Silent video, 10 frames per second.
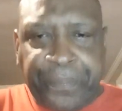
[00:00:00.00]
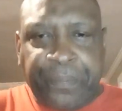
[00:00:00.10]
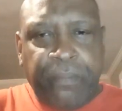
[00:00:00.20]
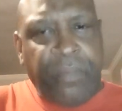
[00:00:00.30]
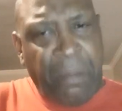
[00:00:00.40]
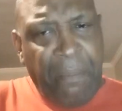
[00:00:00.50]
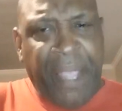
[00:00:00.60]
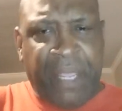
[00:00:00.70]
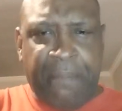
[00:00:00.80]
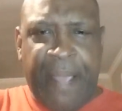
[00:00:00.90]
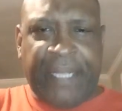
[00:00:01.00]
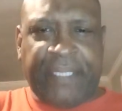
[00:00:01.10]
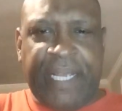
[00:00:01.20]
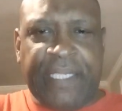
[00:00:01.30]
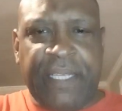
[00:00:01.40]
Make it make
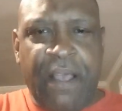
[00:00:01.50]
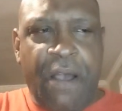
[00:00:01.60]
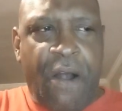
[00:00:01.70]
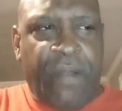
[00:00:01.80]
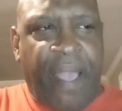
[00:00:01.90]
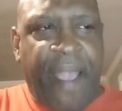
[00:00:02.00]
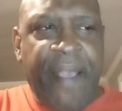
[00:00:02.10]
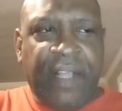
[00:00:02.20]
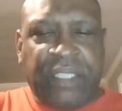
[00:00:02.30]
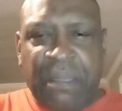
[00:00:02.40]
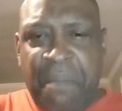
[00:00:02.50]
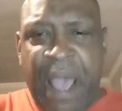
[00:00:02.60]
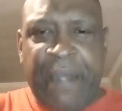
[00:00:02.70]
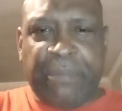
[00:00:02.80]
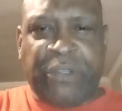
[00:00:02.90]
sense, okay? Some
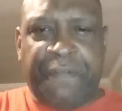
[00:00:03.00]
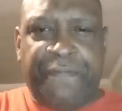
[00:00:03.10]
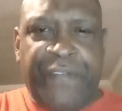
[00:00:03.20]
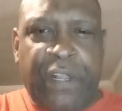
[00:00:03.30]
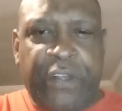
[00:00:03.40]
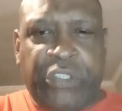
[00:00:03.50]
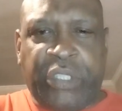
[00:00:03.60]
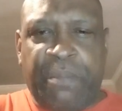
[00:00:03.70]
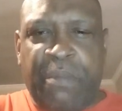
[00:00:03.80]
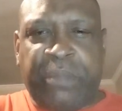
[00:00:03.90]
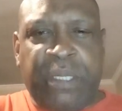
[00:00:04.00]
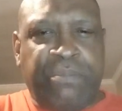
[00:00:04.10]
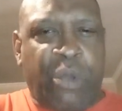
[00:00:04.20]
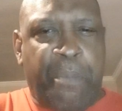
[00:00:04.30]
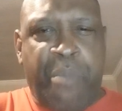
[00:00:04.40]
items are fillers, some are
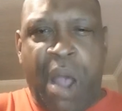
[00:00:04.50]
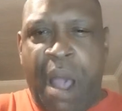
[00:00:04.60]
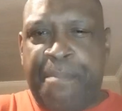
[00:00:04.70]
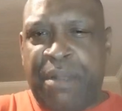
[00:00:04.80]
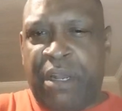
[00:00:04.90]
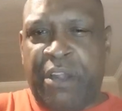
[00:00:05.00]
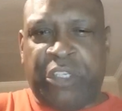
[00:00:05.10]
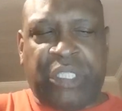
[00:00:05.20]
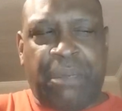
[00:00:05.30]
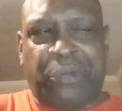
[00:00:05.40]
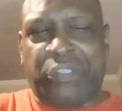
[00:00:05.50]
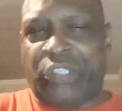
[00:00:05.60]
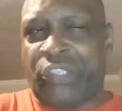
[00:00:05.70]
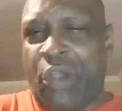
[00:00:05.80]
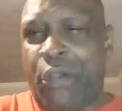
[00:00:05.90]
popular, some are
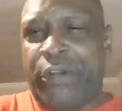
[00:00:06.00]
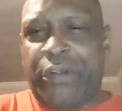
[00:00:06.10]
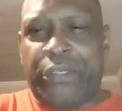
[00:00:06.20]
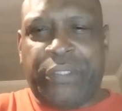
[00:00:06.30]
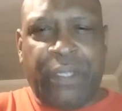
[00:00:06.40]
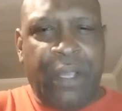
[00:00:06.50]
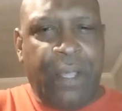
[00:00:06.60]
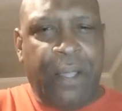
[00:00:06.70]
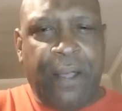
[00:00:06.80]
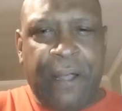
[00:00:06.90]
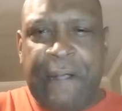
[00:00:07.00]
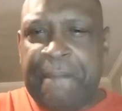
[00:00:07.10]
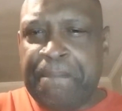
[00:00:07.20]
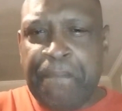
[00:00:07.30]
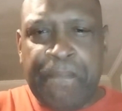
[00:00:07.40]
starters. Uh,
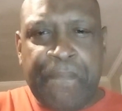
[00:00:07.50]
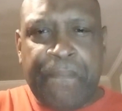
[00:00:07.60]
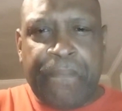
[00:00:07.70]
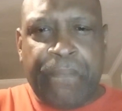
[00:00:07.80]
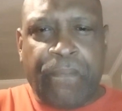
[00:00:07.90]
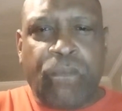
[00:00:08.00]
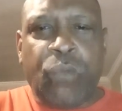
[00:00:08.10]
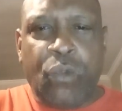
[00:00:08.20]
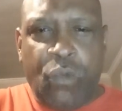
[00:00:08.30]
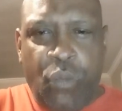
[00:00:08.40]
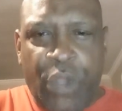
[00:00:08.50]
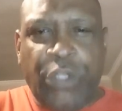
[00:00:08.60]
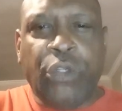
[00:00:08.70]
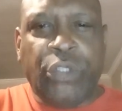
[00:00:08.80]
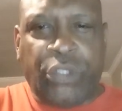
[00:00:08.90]
when you
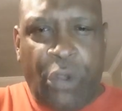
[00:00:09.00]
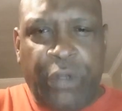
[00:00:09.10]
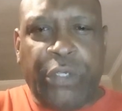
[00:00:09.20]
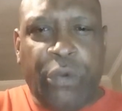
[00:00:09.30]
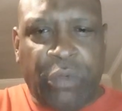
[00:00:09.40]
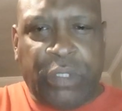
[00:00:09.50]
start doing some of the